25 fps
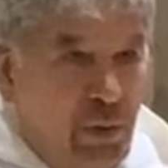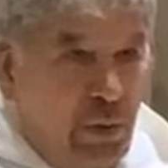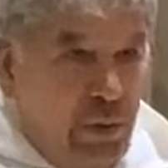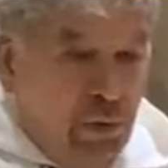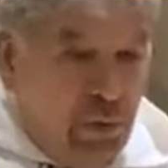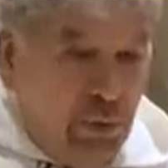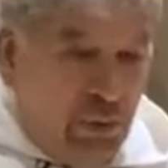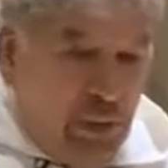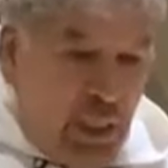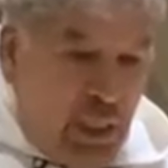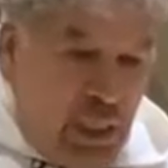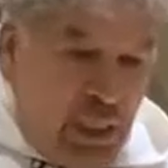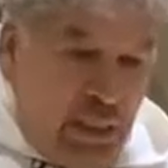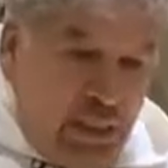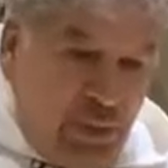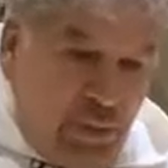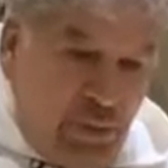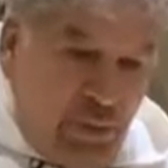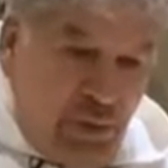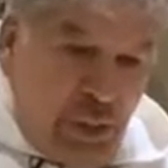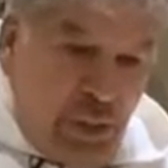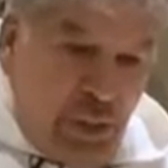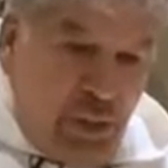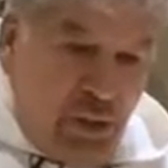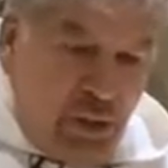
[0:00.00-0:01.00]
those
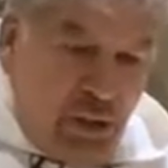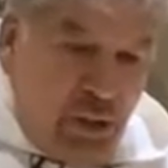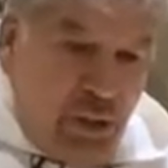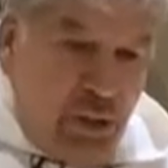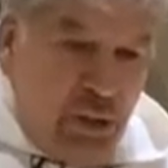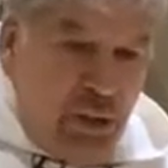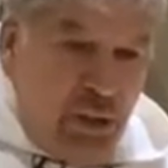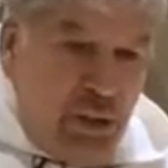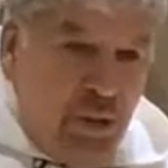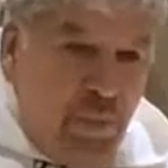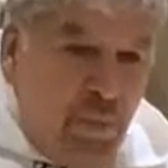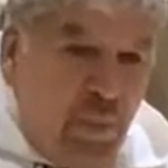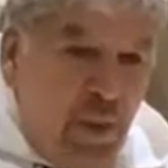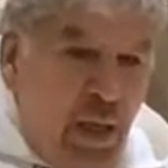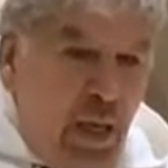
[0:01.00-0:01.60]
temptations.